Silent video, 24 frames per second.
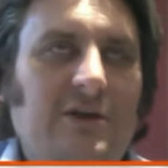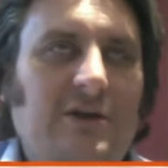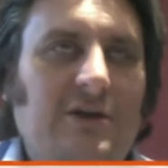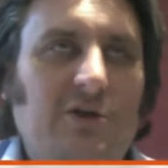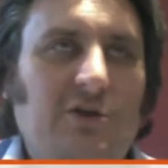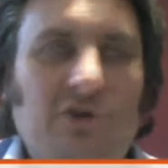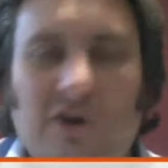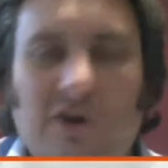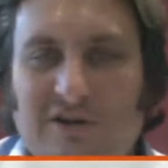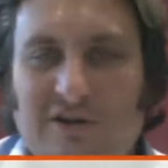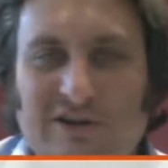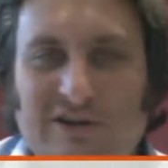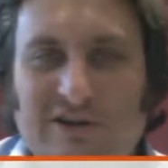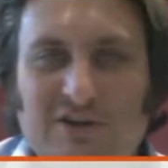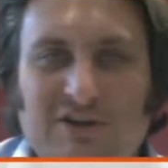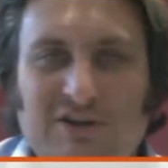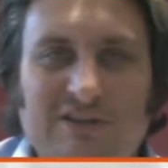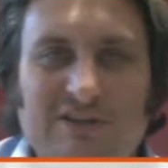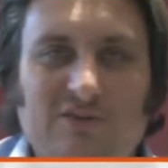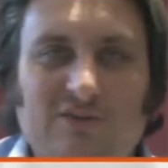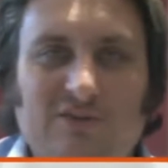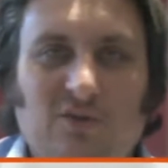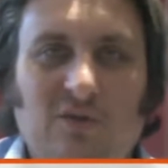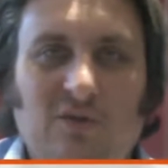digest
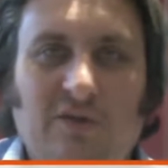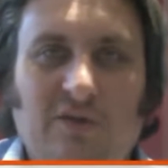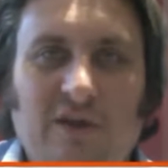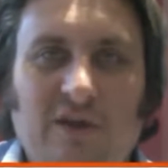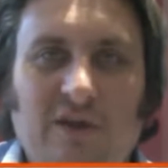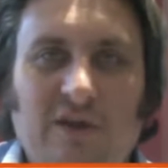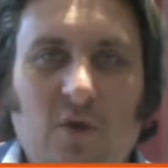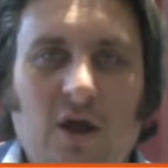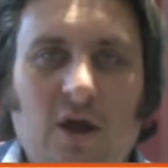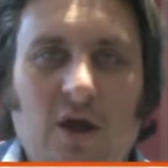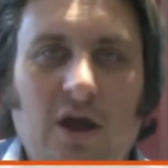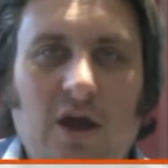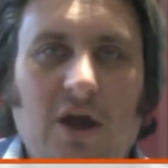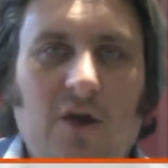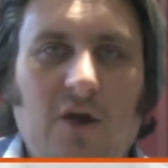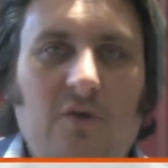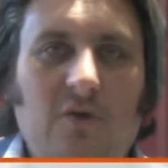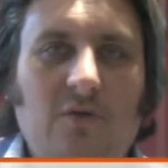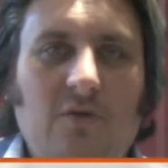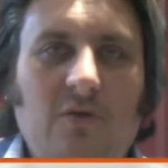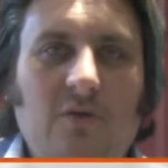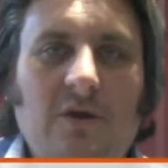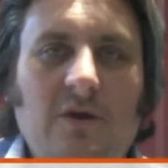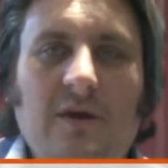all of it in one go.
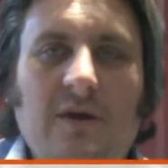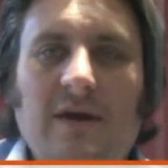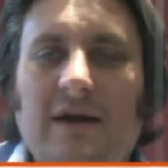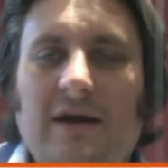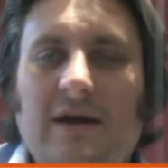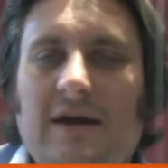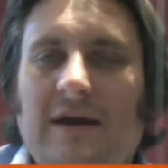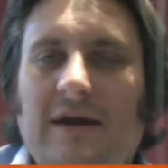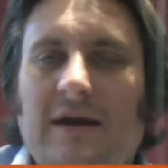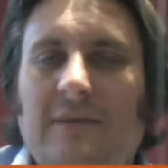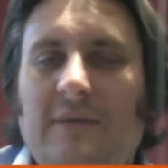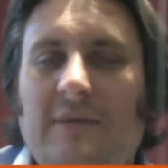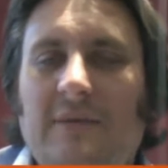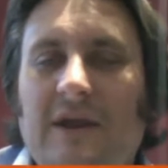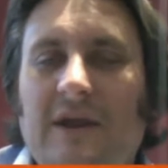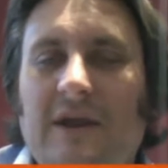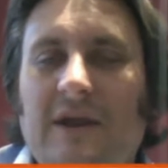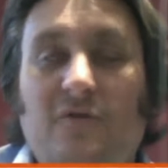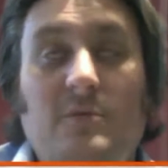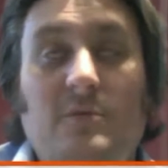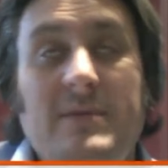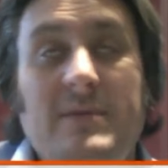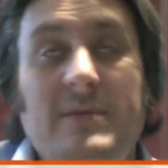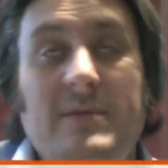And if you
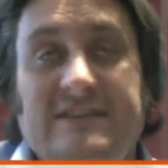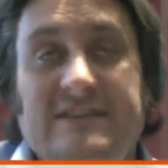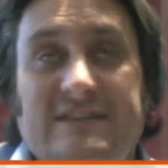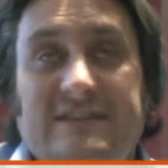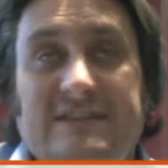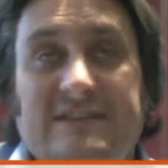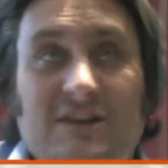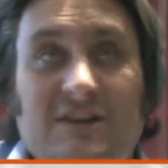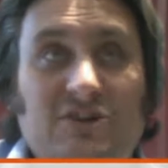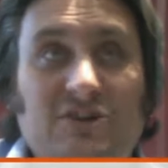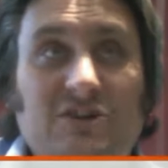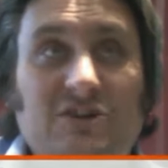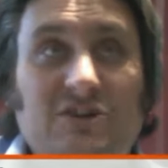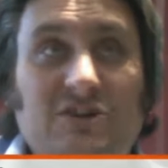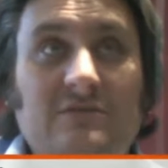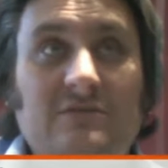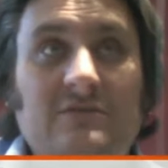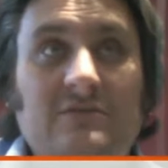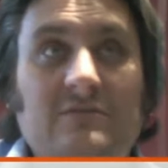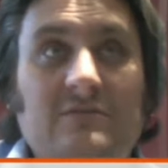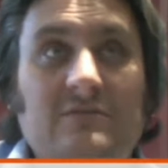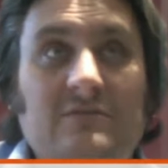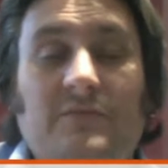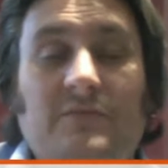miss a session,
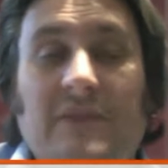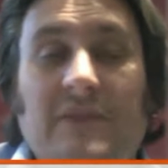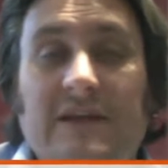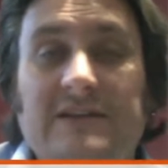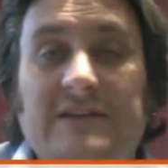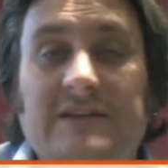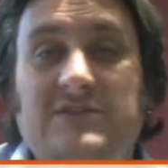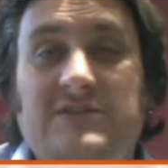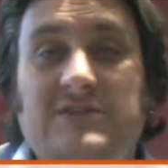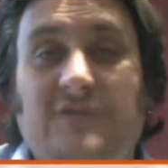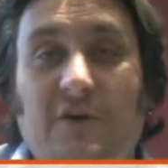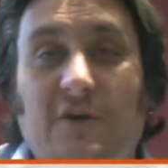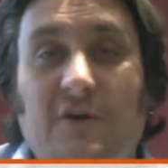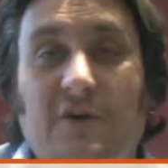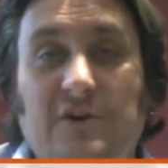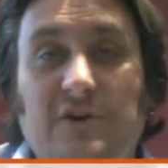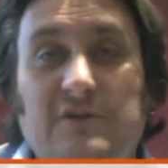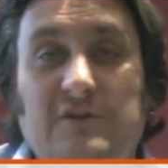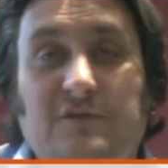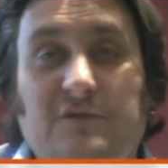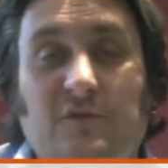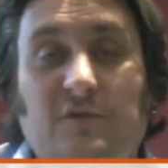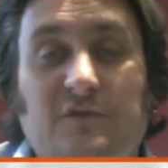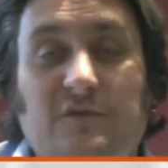it's very
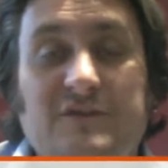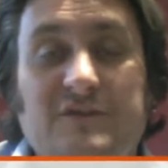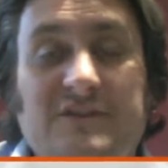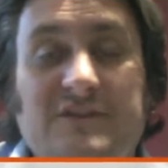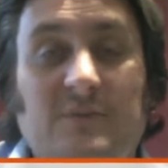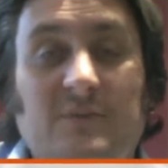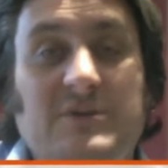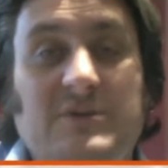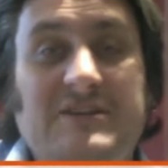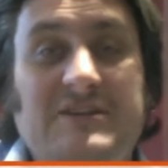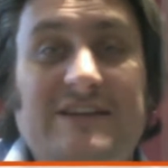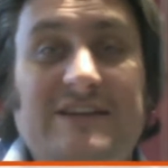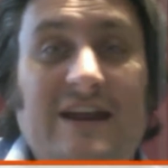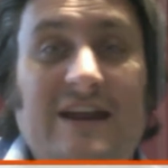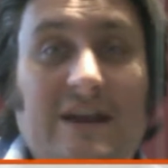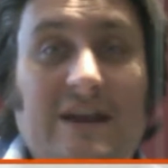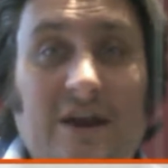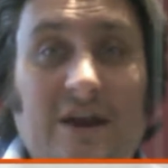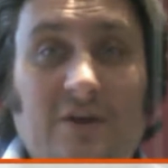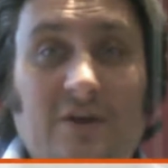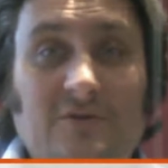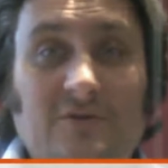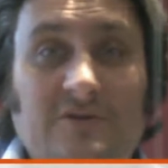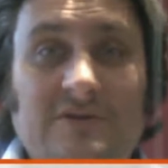useful for someone to take
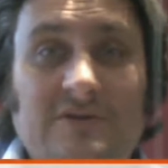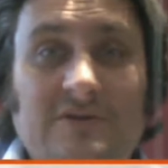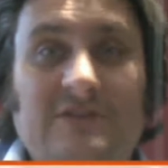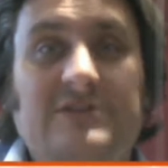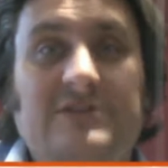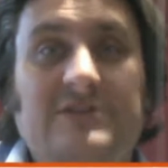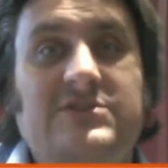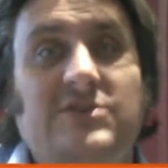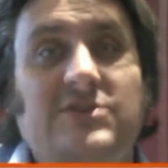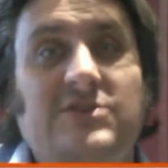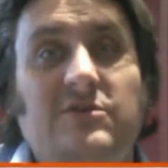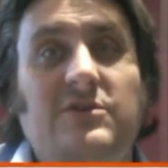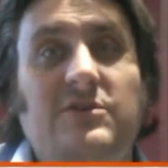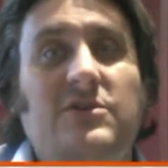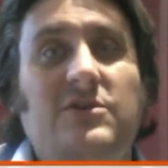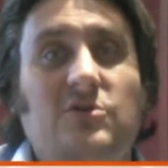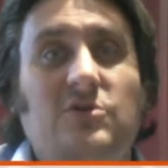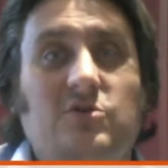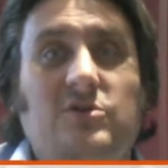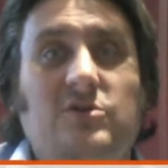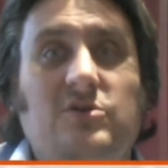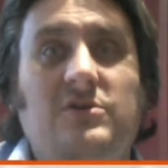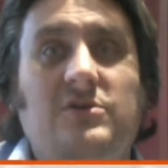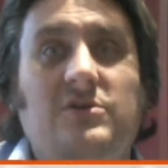notes so that you
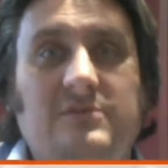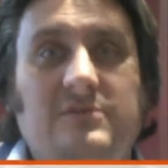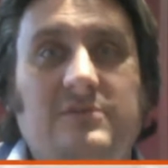can